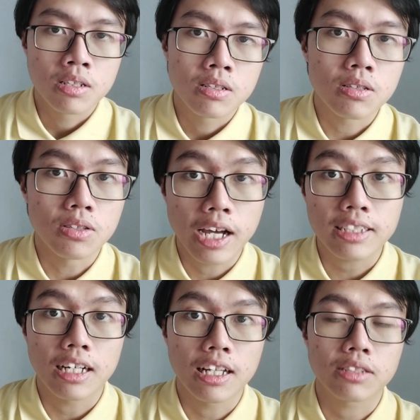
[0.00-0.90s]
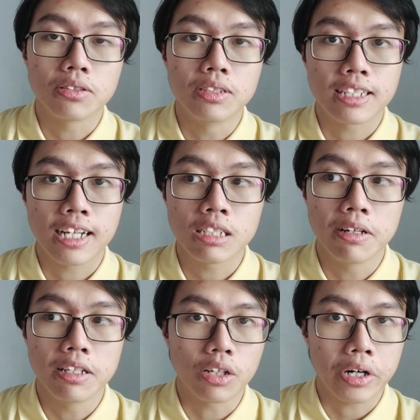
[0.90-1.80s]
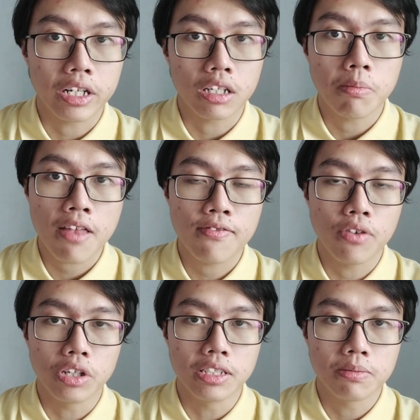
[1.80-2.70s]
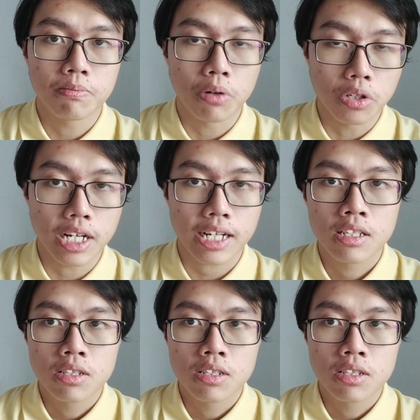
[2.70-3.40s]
So next, I'd like to discuss about the critical path for the project.